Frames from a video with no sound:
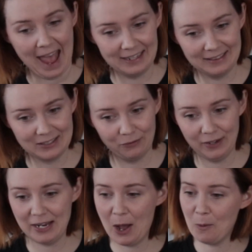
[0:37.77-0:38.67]
edit this
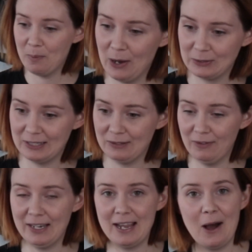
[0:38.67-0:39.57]
video, post this
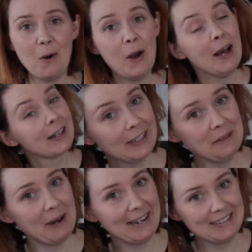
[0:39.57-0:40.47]
video,
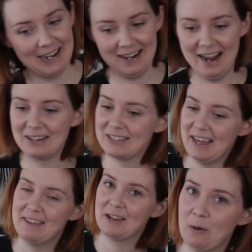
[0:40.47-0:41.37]
clean my entire house,
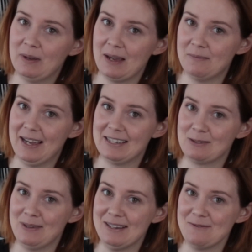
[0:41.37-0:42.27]
and then go pick up my
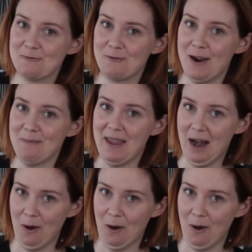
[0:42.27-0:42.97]
husband from the